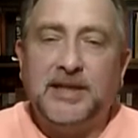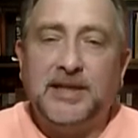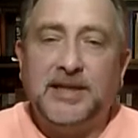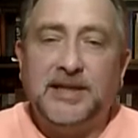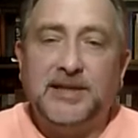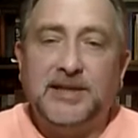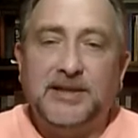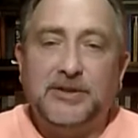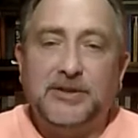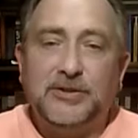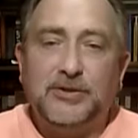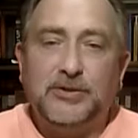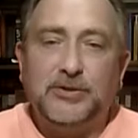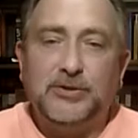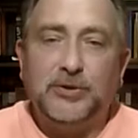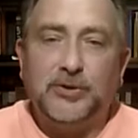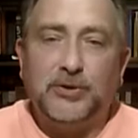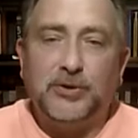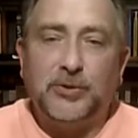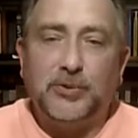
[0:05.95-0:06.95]
and this is
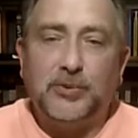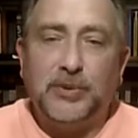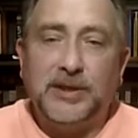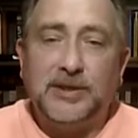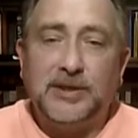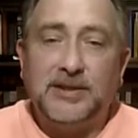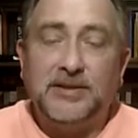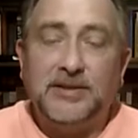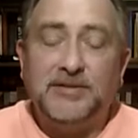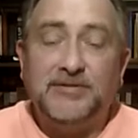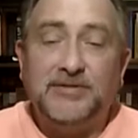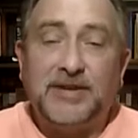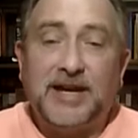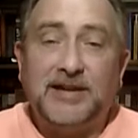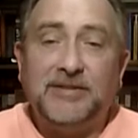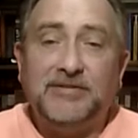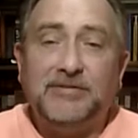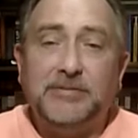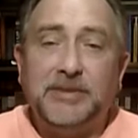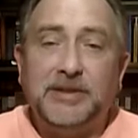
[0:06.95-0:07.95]
your weekly
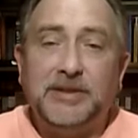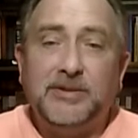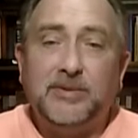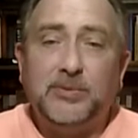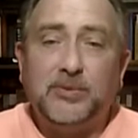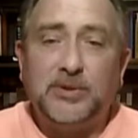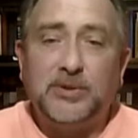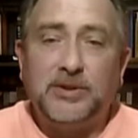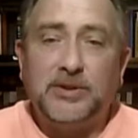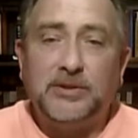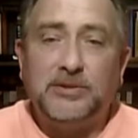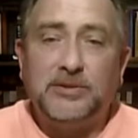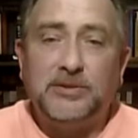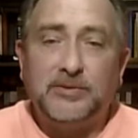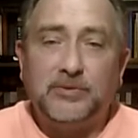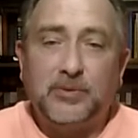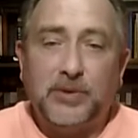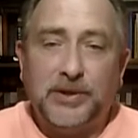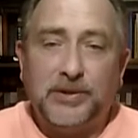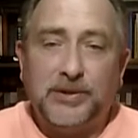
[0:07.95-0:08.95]
5-minute words
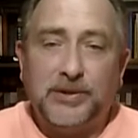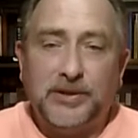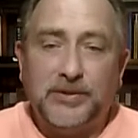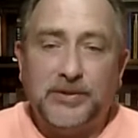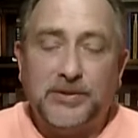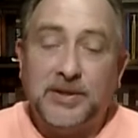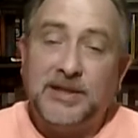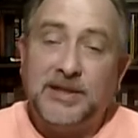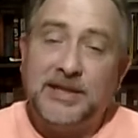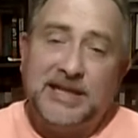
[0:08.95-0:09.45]
of wellness.